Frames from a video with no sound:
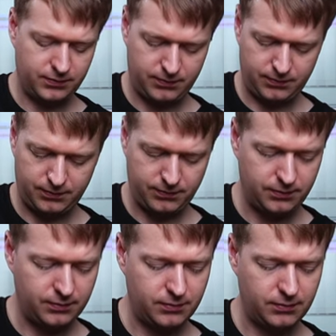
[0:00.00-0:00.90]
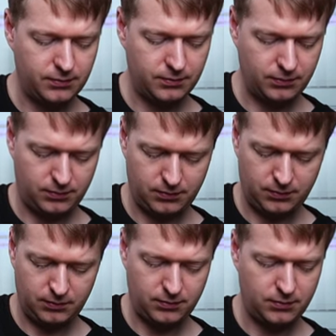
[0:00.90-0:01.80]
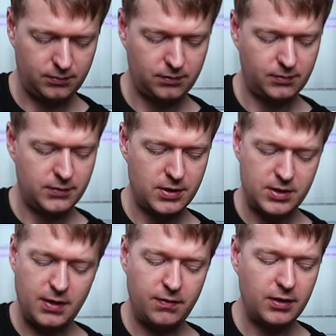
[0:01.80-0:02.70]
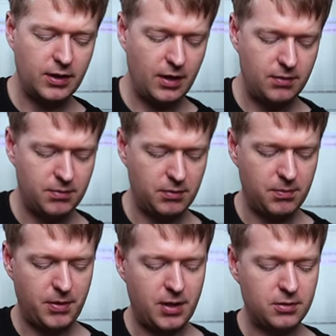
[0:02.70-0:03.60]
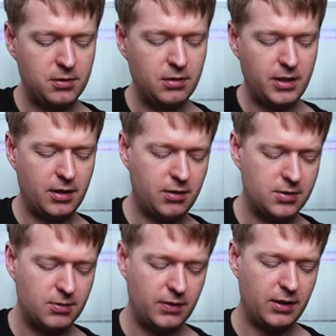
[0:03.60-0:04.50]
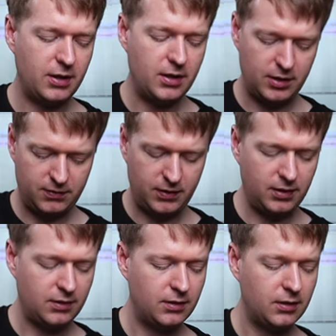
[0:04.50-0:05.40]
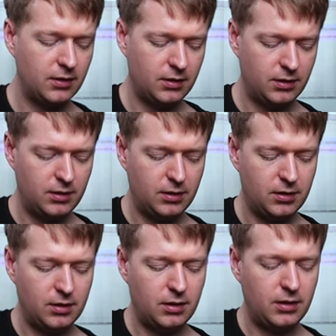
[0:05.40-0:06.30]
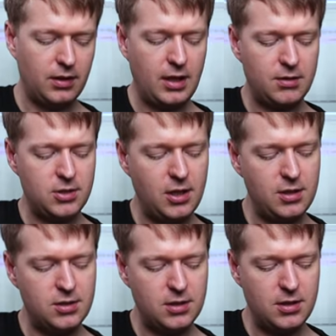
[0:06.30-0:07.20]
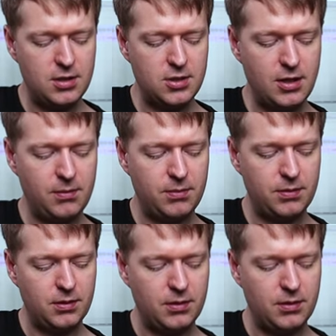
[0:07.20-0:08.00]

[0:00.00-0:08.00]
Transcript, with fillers: Same thing again, but we're barred all the way across with our index finger. Now change to this shape,